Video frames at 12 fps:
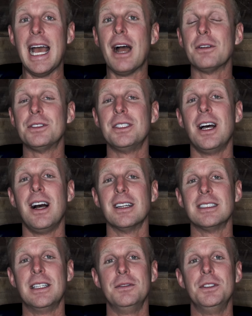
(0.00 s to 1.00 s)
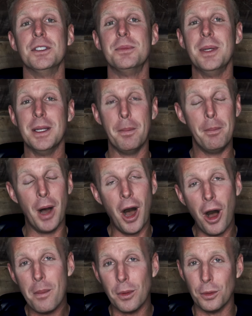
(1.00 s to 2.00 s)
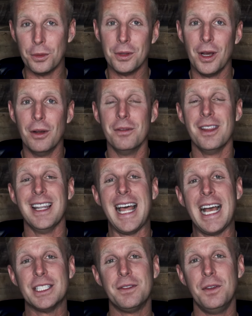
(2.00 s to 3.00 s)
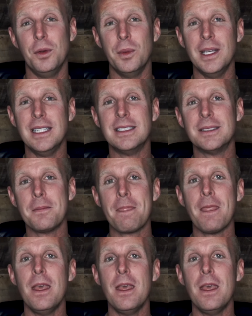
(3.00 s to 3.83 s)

Our stocks have just been pummeled over the last few weeks.